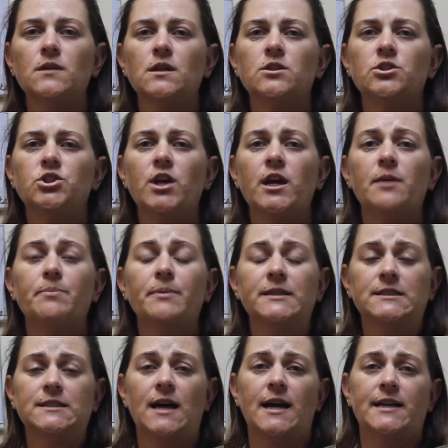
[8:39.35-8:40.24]
shape
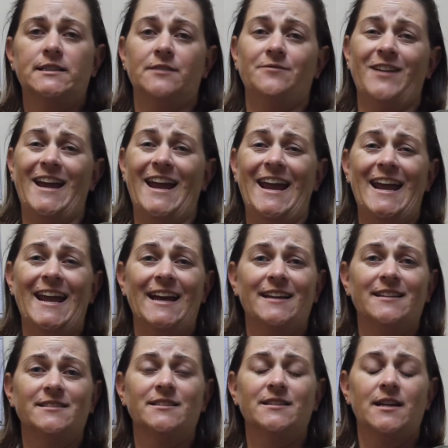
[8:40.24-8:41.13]
and size of a
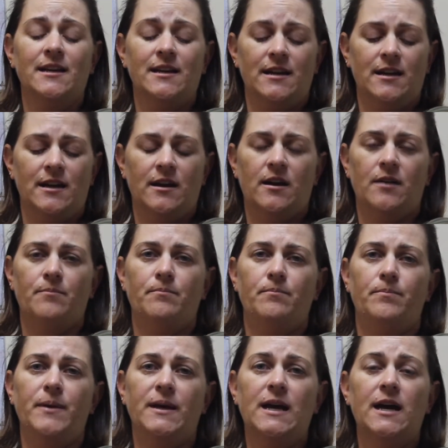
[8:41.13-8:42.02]
hand,
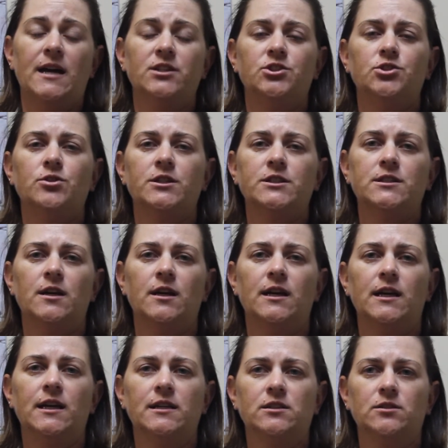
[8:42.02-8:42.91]
because you are
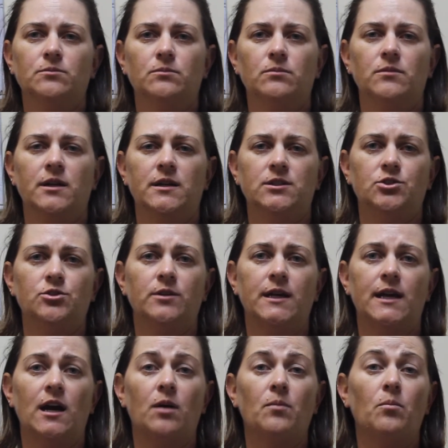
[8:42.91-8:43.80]
taking into
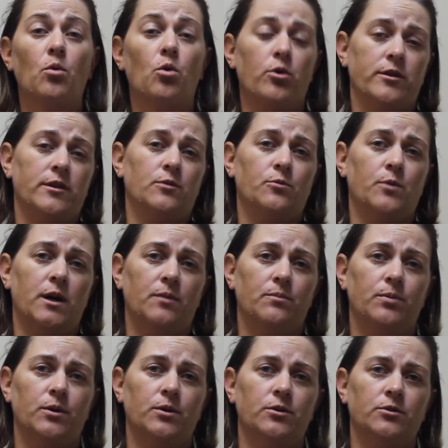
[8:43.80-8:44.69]
account more than
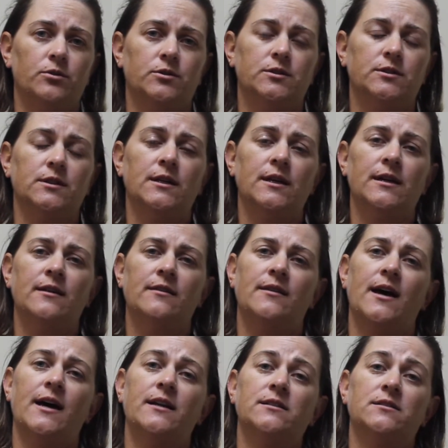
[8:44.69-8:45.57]
one bruise,
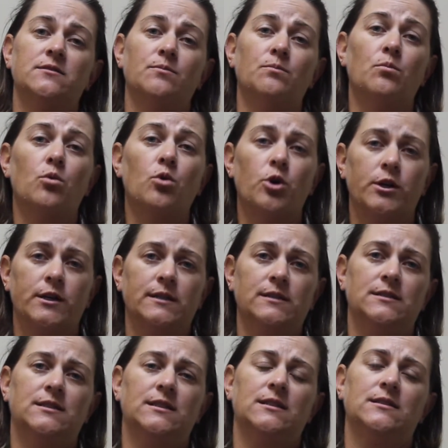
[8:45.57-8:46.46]
that is more
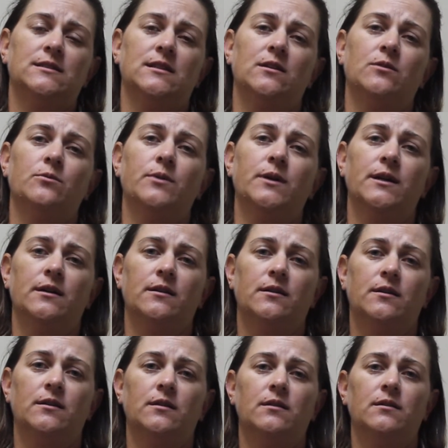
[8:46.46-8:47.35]
consistent
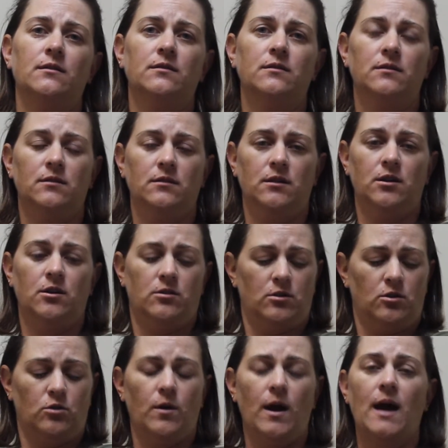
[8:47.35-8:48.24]
with,
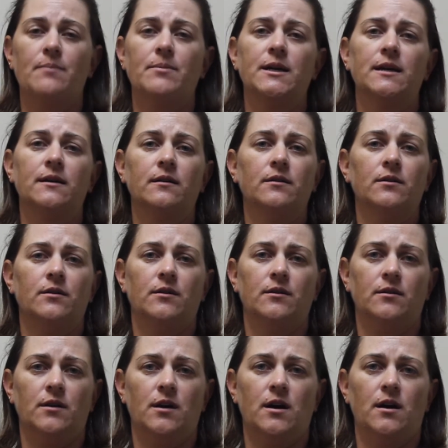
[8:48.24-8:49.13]
the grabbing
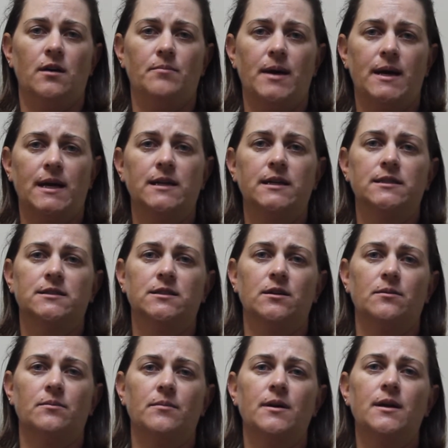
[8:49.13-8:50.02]

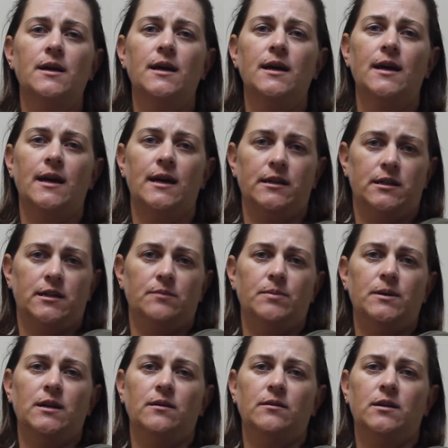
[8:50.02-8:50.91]
mechanism and can
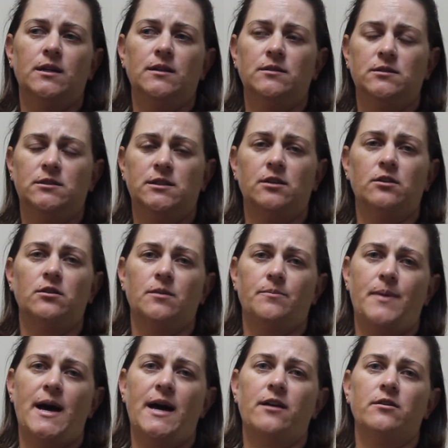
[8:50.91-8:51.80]
be considered a
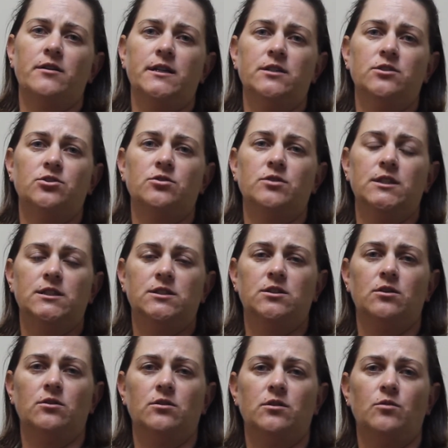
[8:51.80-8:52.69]
pattern injury.
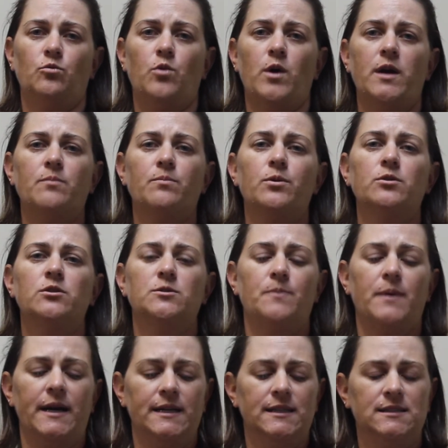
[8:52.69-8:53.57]
So the one bruise
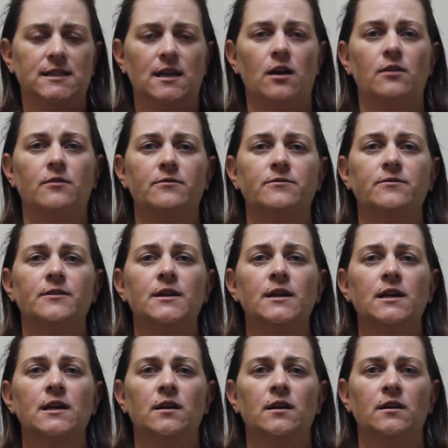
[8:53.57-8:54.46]
by itself,
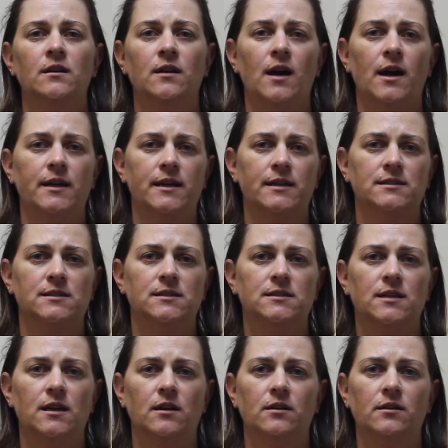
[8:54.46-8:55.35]
not
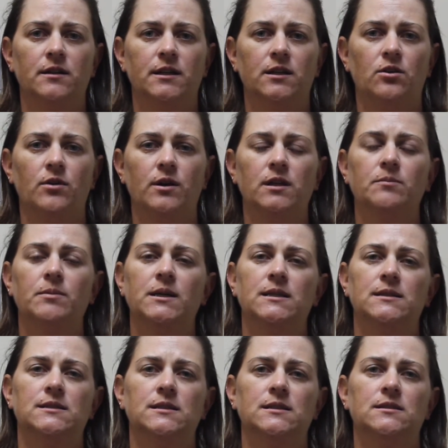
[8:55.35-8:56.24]
necessarily going to be
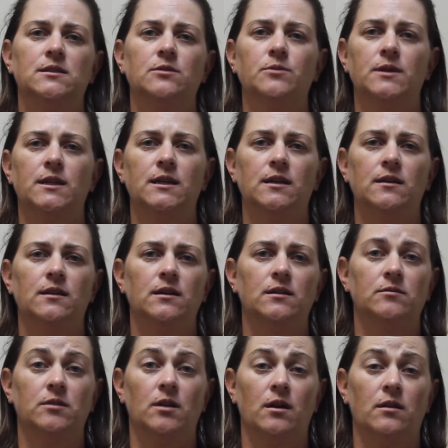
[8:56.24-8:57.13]
consistent with
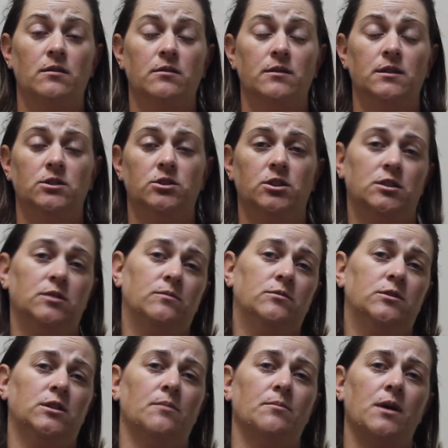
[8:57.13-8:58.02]
anything other than
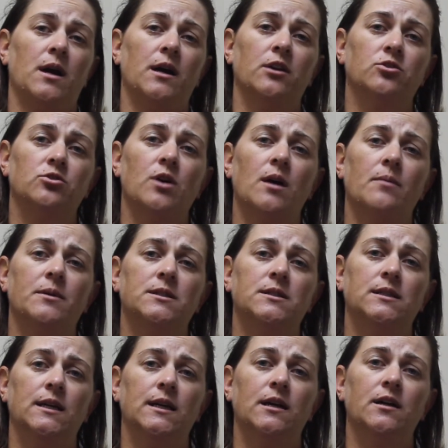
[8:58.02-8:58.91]
just some kind of trauma
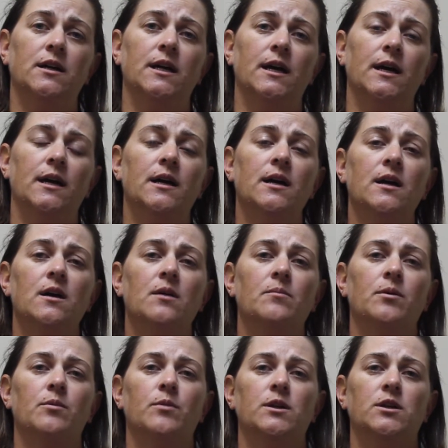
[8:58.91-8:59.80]
to the area.
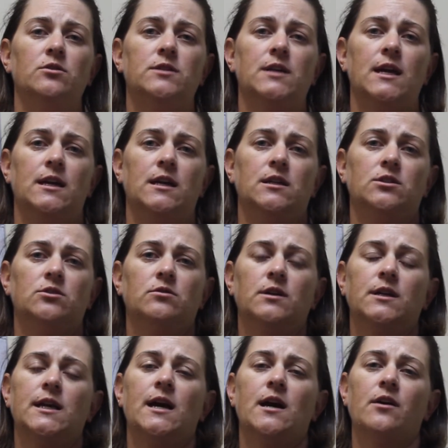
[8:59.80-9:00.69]
But when you take into
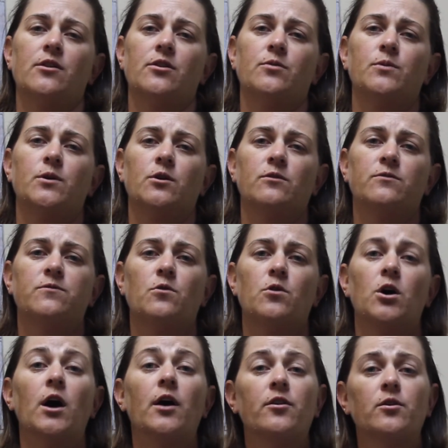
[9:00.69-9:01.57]
account 3 or
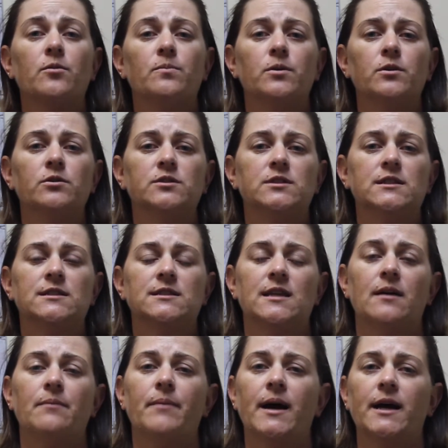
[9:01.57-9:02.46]
4 other bruises
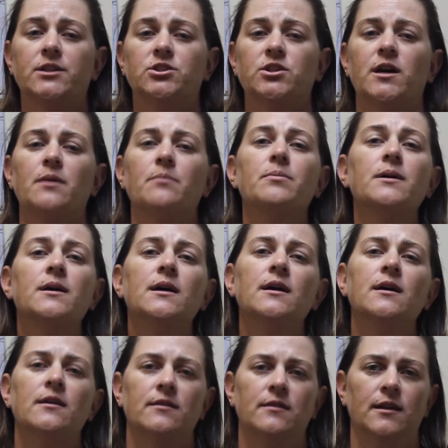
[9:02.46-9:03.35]
that match up,
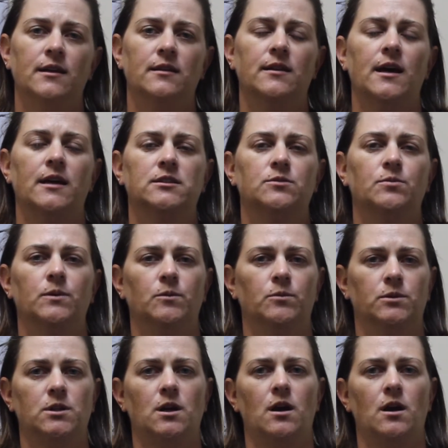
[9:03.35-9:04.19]
then that's when we're